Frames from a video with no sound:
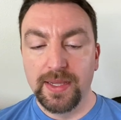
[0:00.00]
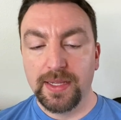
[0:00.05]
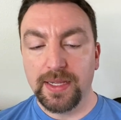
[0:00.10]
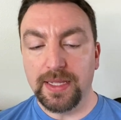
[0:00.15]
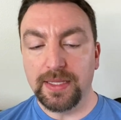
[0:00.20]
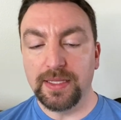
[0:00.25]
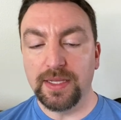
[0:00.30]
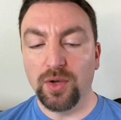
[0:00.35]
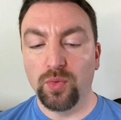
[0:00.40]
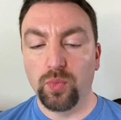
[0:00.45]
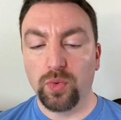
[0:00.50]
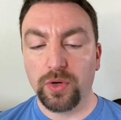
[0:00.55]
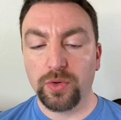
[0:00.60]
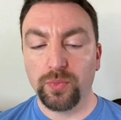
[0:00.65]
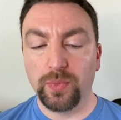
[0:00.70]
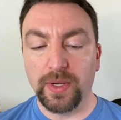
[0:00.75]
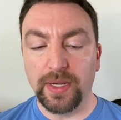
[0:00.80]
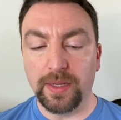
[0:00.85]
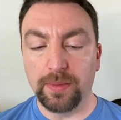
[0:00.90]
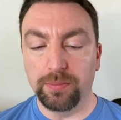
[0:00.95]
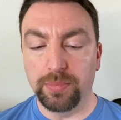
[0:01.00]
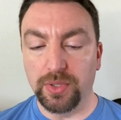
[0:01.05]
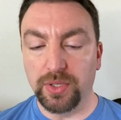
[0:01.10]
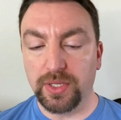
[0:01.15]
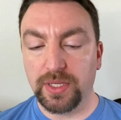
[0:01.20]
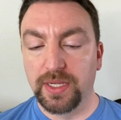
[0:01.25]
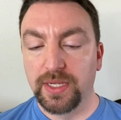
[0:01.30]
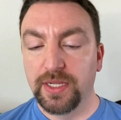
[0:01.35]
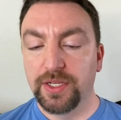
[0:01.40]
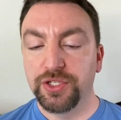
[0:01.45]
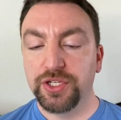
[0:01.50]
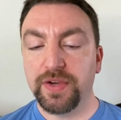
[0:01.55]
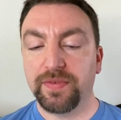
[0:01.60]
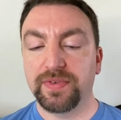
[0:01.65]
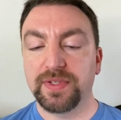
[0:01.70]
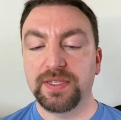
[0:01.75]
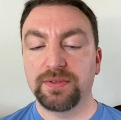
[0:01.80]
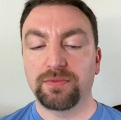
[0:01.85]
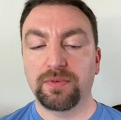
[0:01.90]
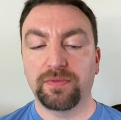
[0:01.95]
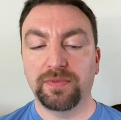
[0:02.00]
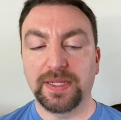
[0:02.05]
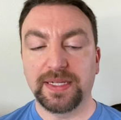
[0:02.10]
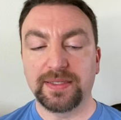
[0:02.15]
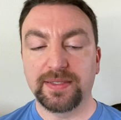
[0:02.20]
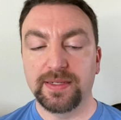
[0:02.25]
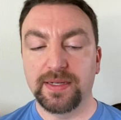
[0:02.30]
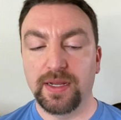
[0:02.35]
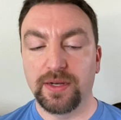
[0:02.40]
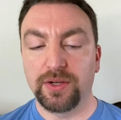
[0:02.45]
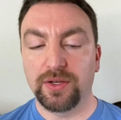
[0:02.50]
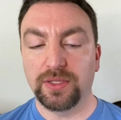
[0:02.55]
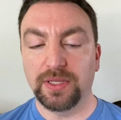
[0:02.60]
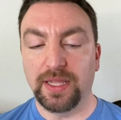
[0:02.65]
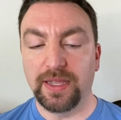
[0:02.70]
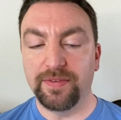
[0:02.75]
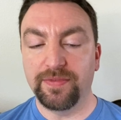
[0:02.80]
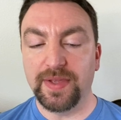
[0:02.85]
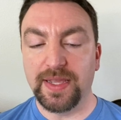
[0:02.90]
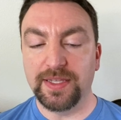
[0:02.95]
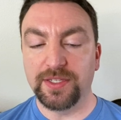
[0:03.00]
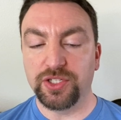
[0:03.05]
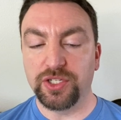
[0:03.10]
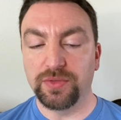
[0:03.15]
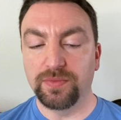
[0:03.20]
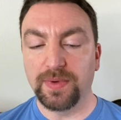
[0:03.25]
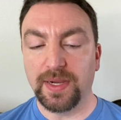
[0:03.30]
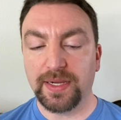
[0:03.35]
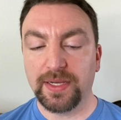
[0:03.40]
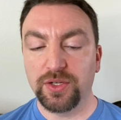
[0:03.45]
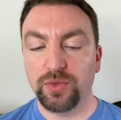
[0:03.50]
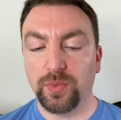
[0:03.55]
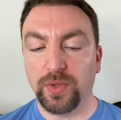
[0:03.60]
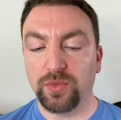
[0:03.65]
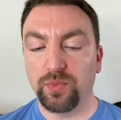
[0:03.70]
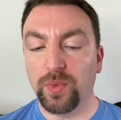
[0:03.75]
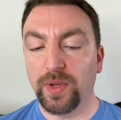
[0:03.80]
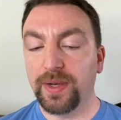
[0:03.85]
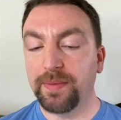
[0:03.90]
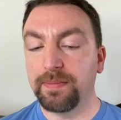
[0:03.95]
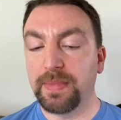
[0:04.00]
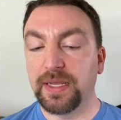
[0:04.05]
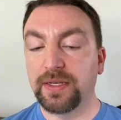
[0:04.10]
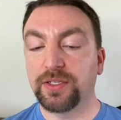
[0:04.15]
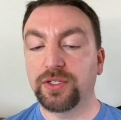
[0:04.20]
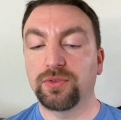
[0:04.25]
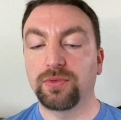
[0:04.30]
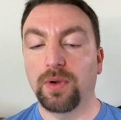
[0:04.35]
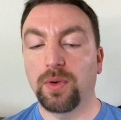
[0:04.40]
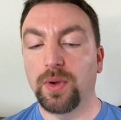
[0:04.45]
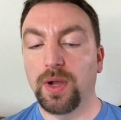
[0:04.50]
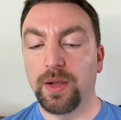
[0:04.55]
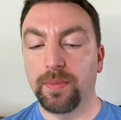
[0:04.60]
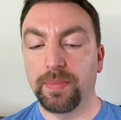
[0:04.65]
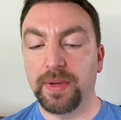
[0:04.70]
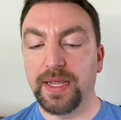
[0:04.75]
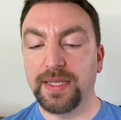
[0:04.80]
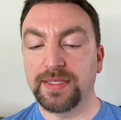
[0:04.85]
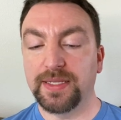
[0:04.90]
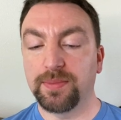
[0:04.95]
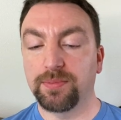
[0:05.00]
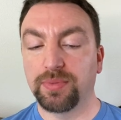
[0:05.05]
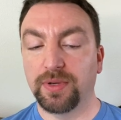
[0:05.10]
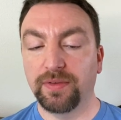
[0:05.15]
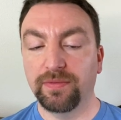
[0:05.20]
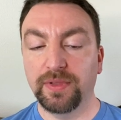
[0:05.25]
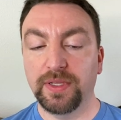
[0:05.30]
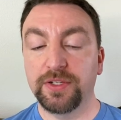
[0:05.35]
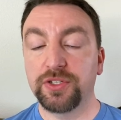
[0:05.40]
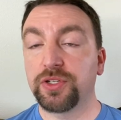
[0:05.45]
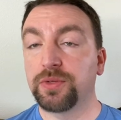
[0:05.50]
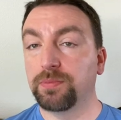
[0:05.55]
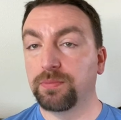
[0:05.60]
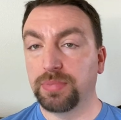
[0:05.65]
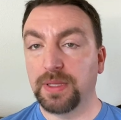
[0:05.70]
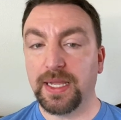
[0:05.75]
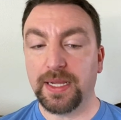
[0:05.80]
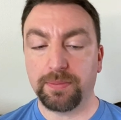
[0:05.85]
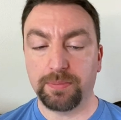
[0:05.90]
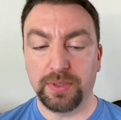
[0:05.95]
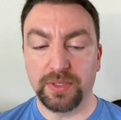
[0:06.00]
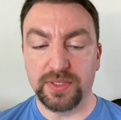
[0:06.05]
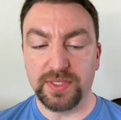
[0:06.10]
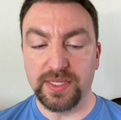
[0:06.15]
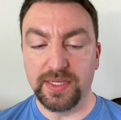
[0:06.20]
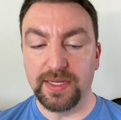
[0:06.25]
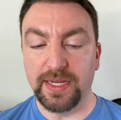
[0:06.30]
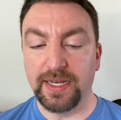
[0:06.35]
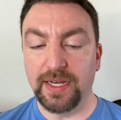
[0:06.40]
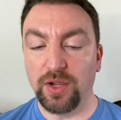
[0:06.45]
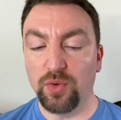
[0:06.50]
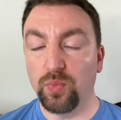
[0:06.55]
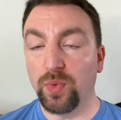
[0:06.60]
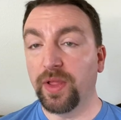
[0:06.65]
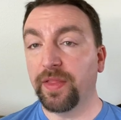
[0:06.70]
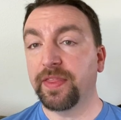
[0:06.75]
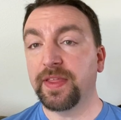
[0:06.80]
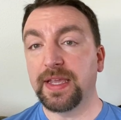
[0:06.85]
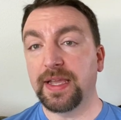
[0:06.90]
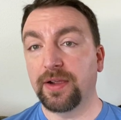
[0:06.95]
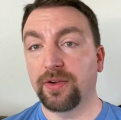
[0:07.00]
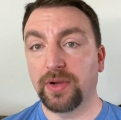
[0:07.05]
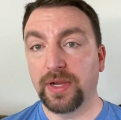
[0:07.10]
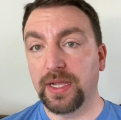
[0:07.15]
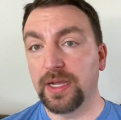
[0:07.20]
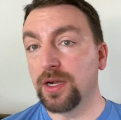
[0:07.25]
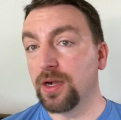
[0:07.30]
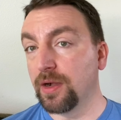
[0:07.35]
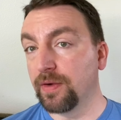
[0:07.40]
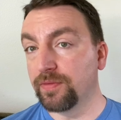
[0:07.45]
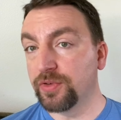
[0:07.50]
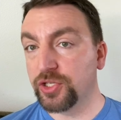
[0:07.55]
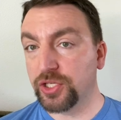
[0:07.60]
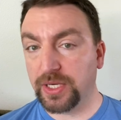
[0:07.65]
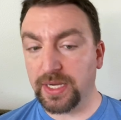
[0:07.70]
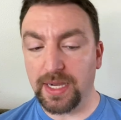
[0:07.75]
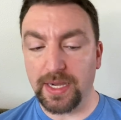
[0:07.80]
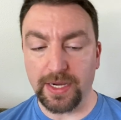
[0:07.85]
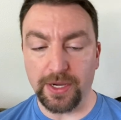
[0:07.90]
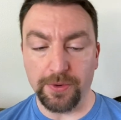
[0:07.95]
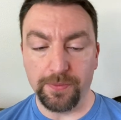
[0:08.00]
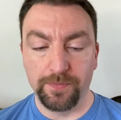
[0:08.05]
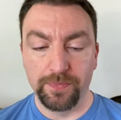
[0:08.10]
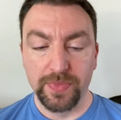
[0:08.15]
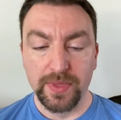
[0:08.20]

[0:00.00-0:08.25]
In the award winning book, Jefferson reflected on her life as she reckoned with what it meant to grow up as a privileged black person in a wealthy area of Chicago,